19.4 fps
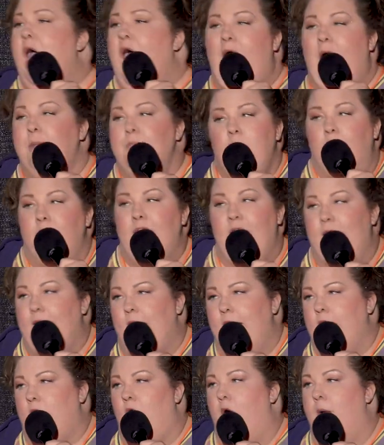I'm not that
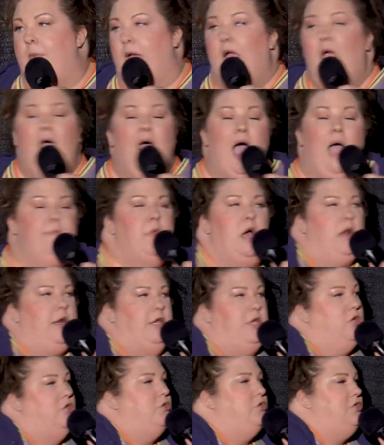kind of comic. I'm not a
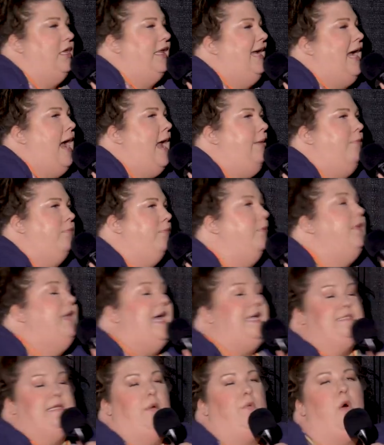huge I
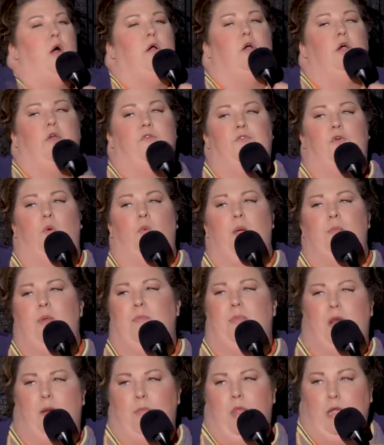want good for
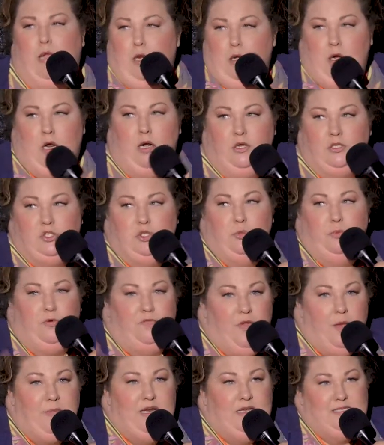women, but I'm like not a super
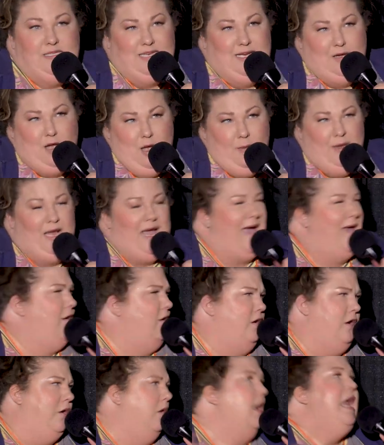feministy comic. I
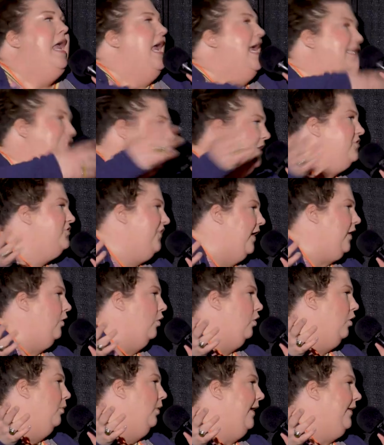don't know. It sounds fucking
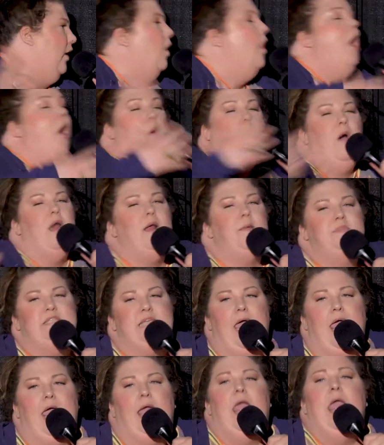horrible. I know. What I'm
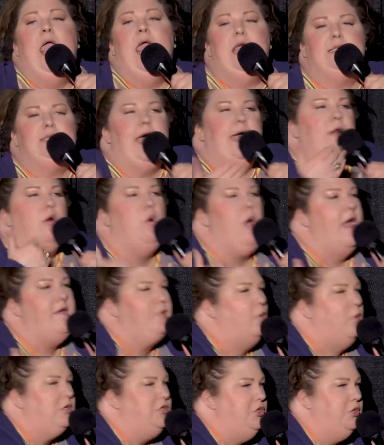saying is I don't
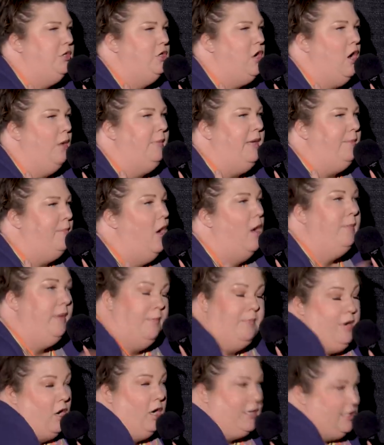ever want you to call me mommy,
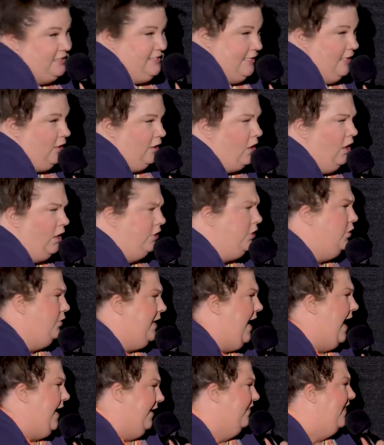but I'll consider calling you
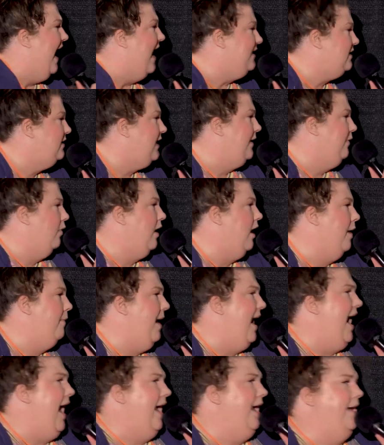daddy. That's like where I'm
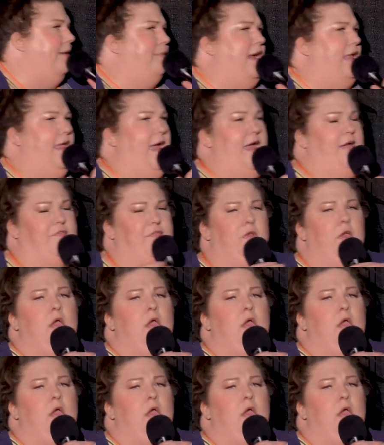at in my life.